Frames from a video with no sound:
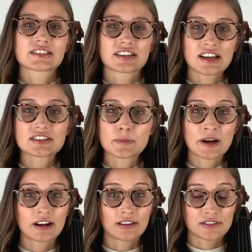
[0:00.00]
To get to
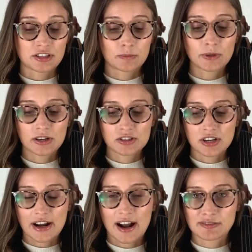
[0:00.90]
parallel to the
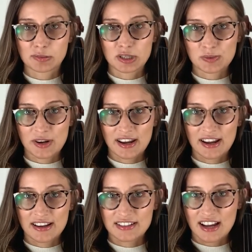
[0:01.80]
bridge, I have to push my
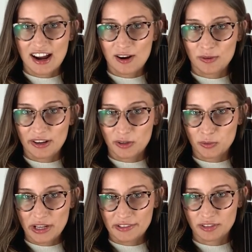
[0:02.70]
hand out and
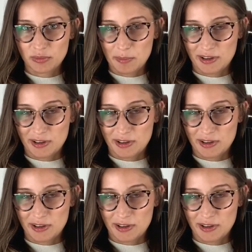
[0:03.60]
away from my